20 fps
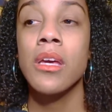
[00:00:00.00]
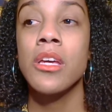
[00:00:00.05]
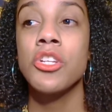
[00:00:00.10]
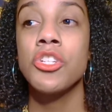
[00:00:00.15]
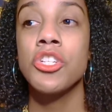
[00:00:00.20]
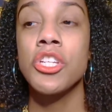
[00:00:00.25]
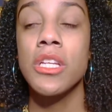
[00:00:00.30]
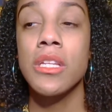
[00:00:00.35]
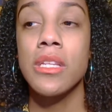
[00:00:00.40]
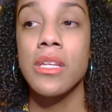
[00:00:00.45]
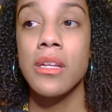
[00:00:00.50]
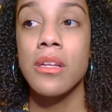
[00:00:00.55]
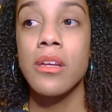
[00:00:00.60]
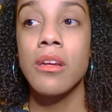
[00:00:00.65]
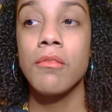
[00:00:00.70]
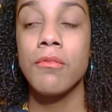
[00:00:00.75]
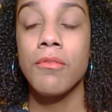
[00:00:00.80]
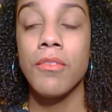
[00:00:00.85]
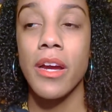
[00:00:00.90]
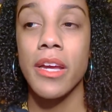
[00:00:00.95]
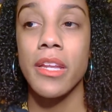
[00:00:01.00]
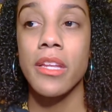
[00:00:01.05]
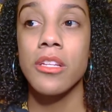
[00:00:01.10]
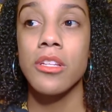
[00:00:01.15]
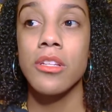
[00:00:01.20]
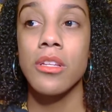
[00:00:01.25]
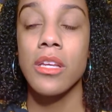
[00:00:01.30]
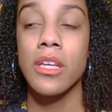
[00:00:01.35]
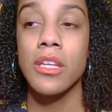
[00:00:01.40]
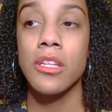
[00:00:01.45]
She did confide
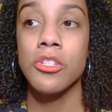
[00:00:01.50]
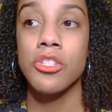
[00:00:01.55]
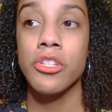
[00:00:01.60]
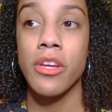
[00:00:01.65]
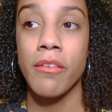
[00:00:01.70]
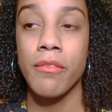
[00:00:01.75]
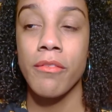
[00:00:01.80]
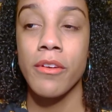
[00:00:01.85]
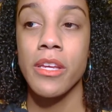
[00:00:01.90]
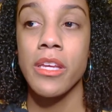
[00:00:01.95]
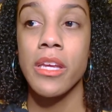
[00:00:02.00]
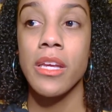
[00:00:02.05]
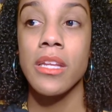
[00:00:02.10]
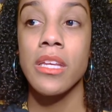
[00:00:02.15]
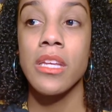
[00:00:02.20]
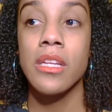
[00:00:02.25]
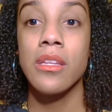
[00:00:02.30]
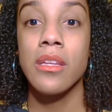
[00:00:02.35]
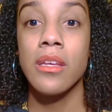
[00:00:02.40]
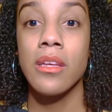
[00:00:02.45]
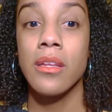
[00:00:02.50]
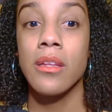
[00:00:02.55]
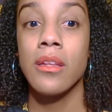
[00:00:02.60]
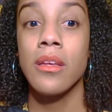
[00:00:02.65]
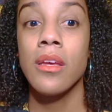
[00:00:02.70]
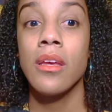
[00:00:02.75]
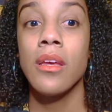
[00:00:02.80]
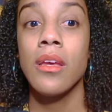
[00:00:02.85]
in, in Jeffree and he did